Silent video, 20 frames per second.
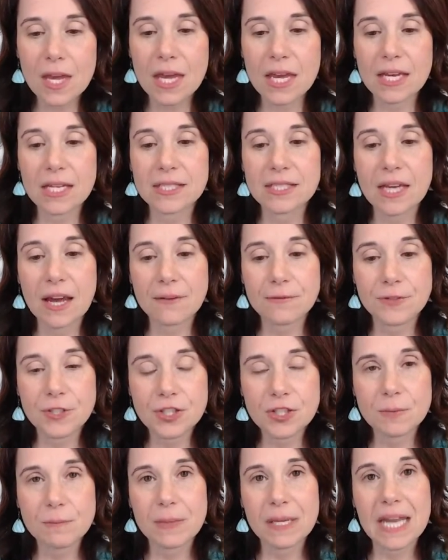is I've
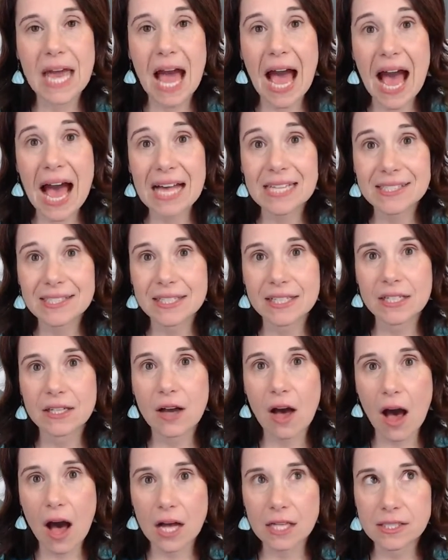just been asking
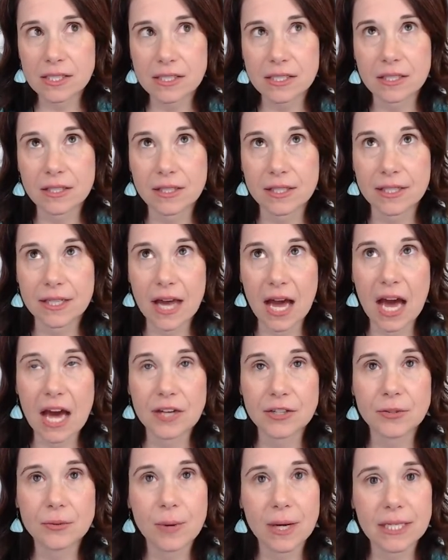constantly,
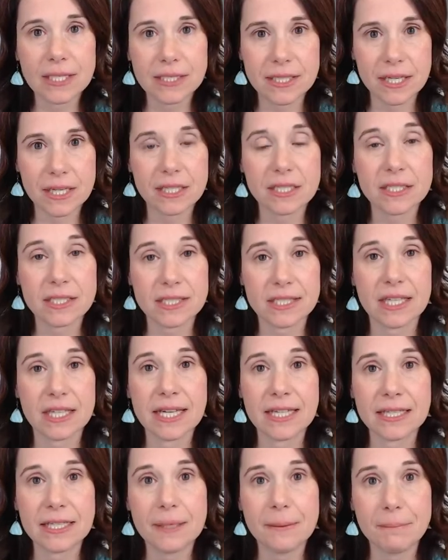how do I take a
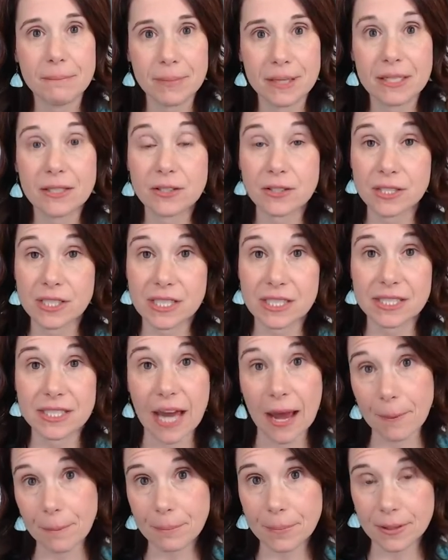slightly bigger
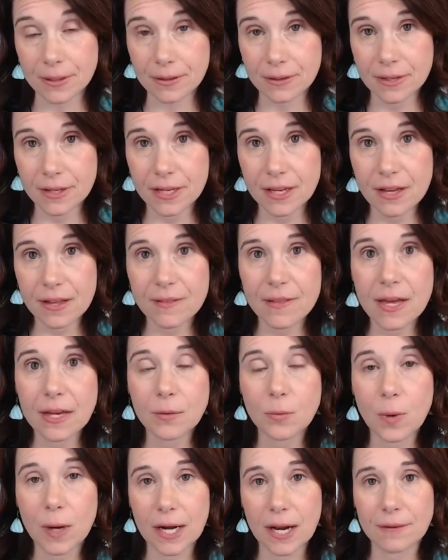step
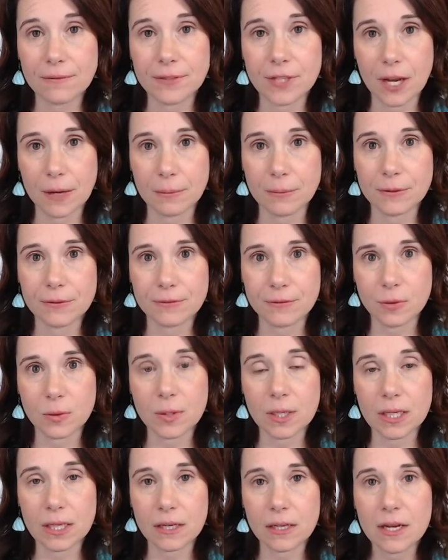than what I've done
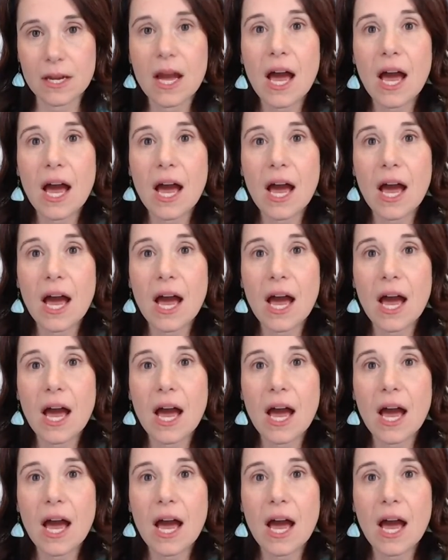before?